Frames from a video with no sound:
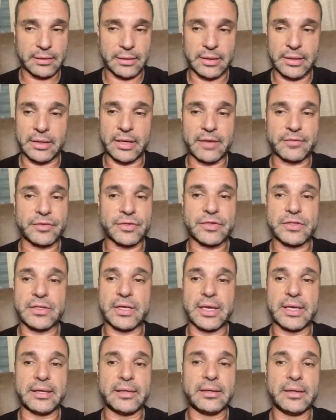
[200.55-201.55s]
He never
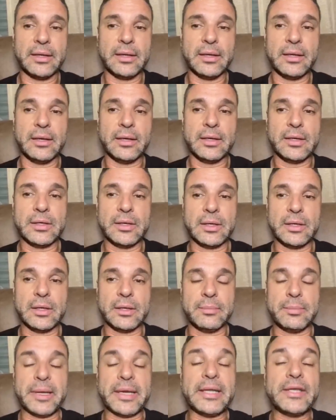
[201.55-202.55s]
said,
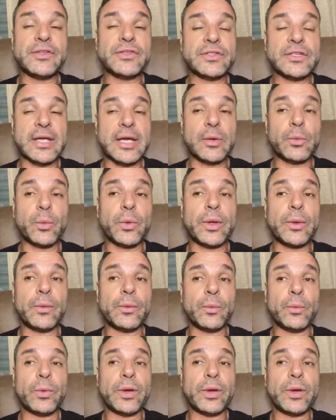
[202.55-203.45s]
but he said we